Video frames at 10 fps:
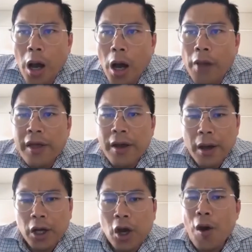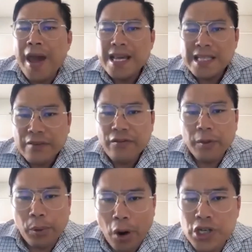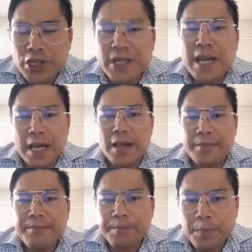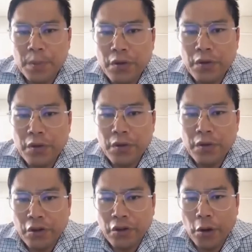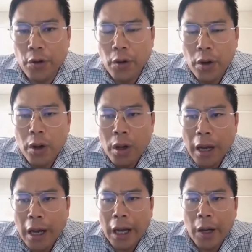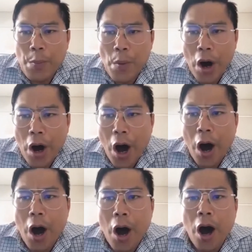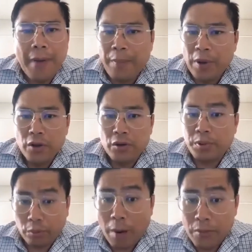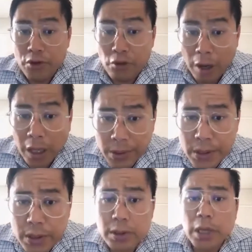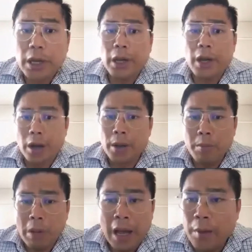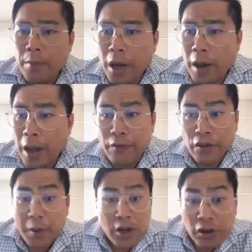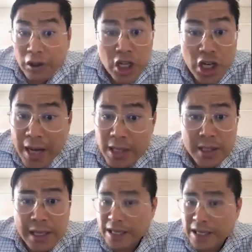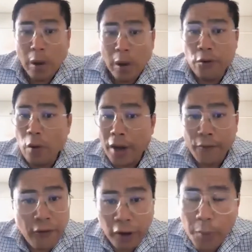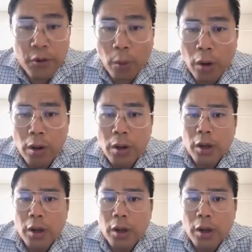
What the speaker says: I think a cohesive approach is key. So I'm happy to prescribe the drugs. If the specialist initiates, that's wonderful. I can follow up as well.